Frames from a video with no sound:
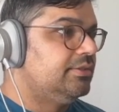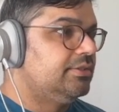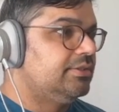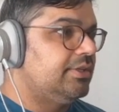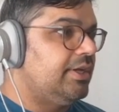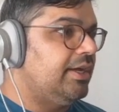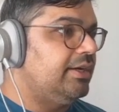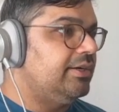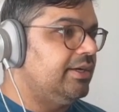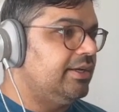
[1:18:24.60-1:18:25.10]

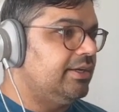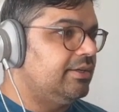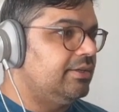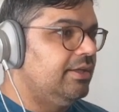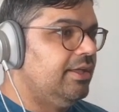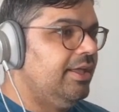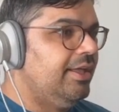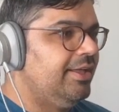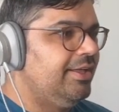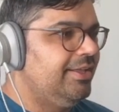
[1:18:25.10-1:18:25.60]
Not like
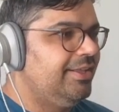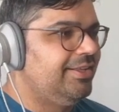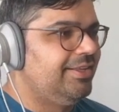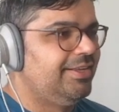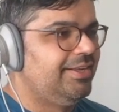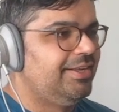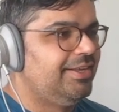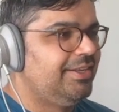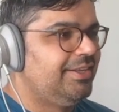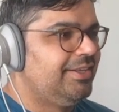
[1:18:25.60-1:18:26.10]

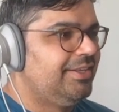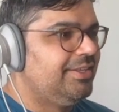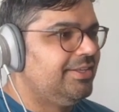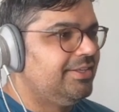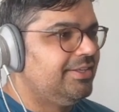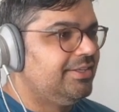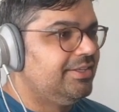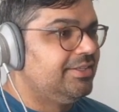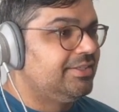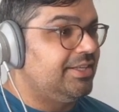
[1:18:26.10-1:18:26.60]

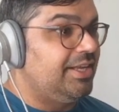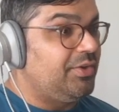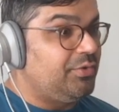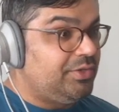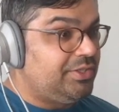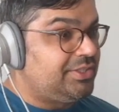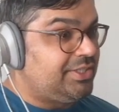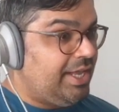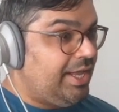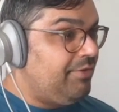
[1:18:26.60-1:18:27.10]
like we
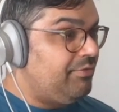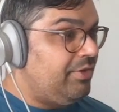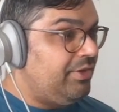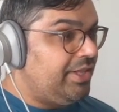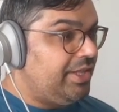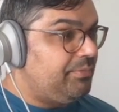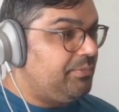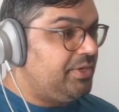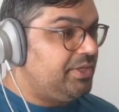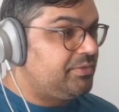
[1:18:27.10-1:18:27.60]
save all
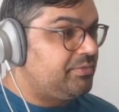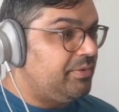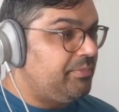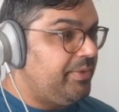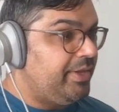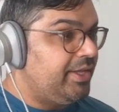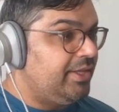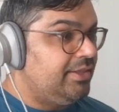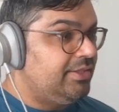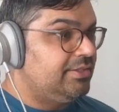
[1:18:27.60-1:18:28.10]
that much from
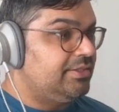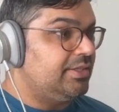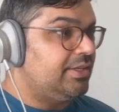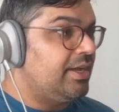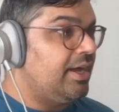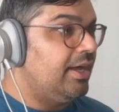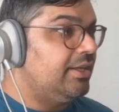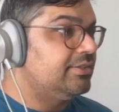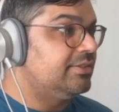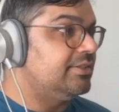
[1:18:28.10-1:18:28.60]
making this a
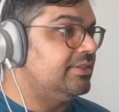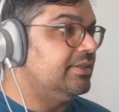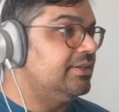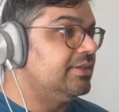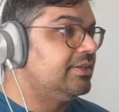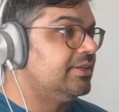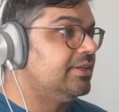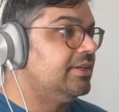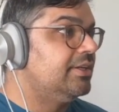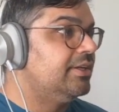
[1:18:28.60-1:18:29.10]
constant.
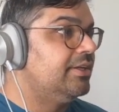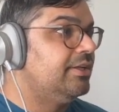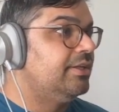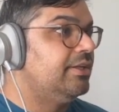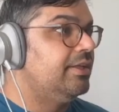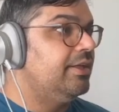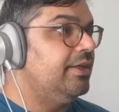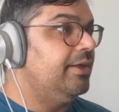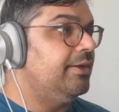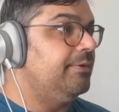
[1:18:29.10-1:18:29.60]

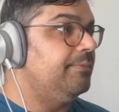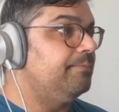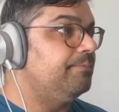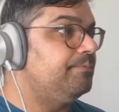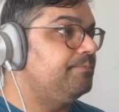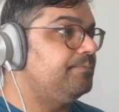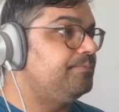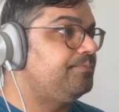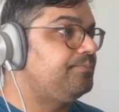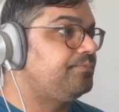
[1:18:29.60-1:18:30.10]

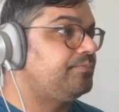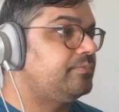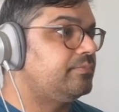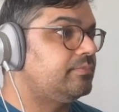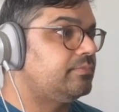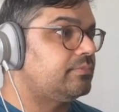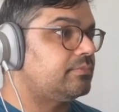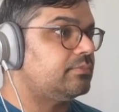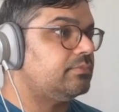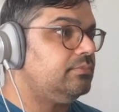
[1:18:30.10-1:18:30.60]

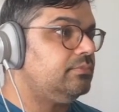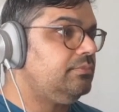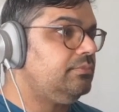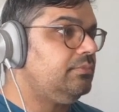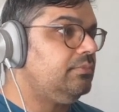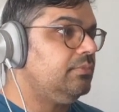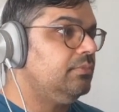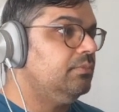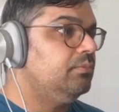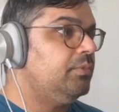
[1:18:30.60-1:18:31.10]

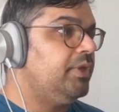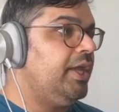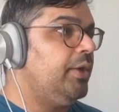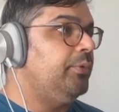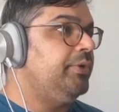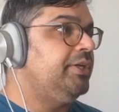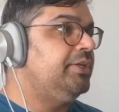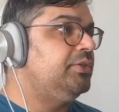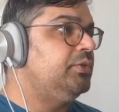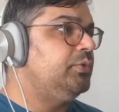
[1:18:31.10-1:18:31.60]
Yeah,
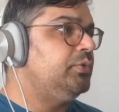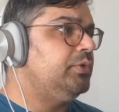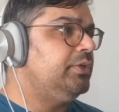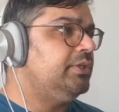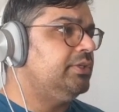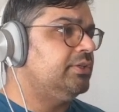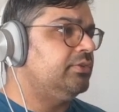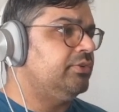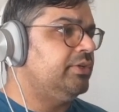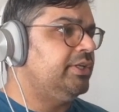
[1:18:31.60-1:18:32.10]
when you do need
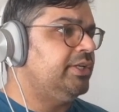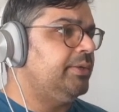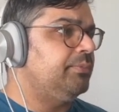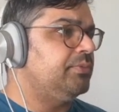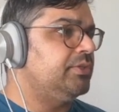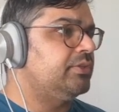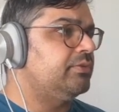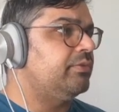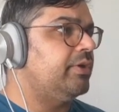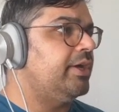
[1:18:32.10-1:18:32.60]
to rename
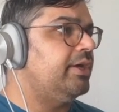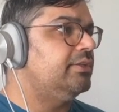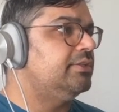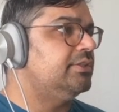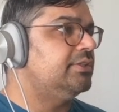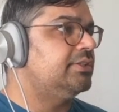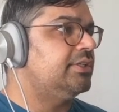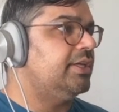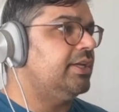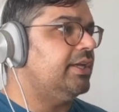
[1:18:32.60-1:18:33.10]
this file to
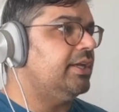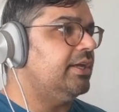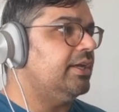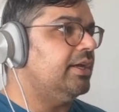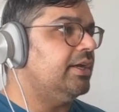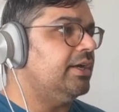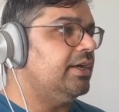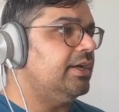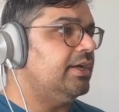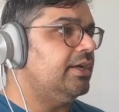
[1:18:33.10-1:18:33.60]
say
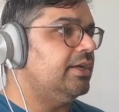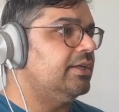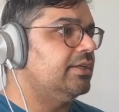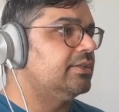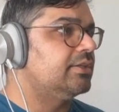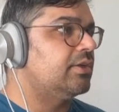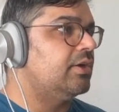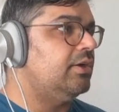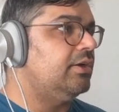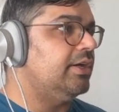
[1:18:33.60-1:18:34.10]

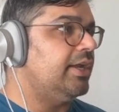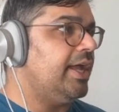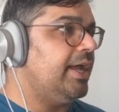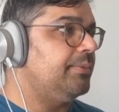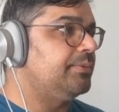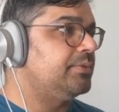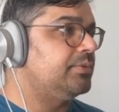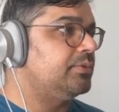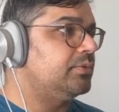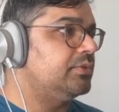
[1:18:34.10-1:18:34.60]
call it
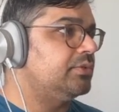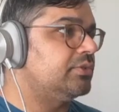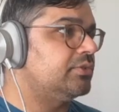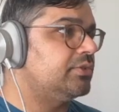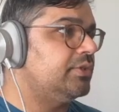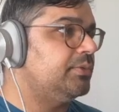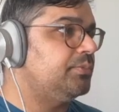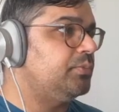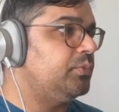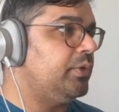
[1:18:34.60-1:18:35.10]
app store
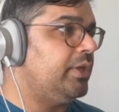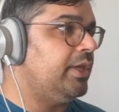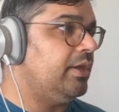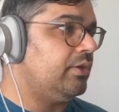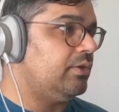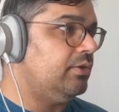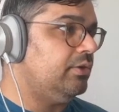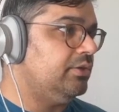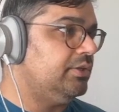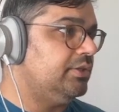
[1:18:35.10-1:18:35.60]
script, we can't
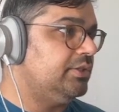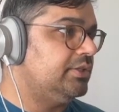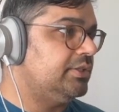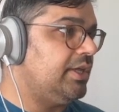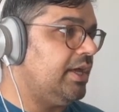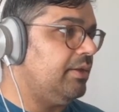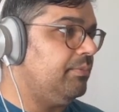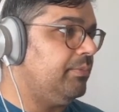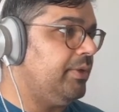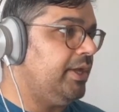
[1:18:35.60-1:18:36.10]
call this
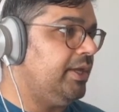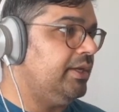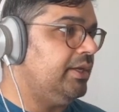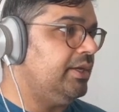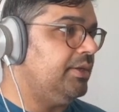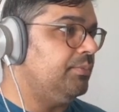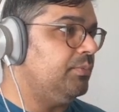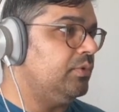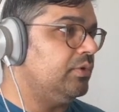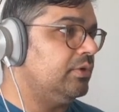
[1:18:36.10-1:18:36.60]
.main
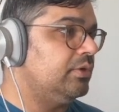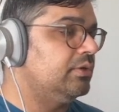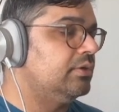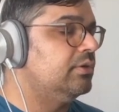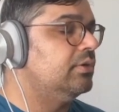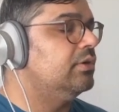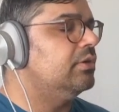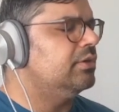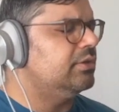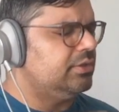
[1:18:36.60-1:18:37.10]
anymore,
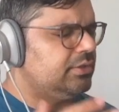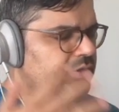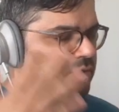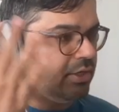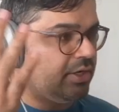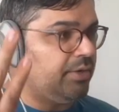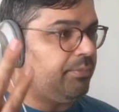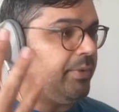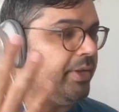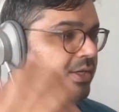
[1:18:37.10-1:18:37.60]
or
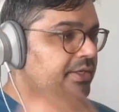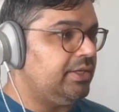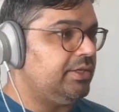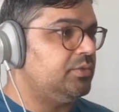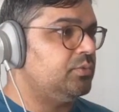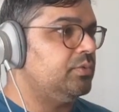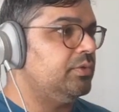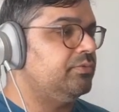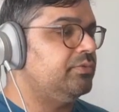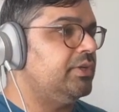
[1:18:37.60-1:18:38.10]
sorry,
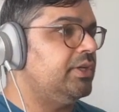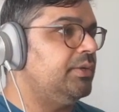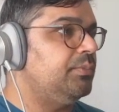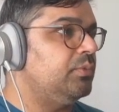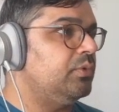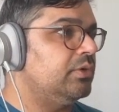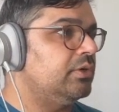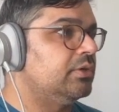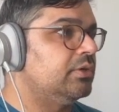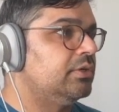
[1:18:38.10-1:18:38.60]
main.swift
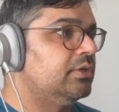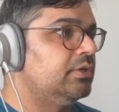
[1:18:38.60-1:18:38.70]
anymore.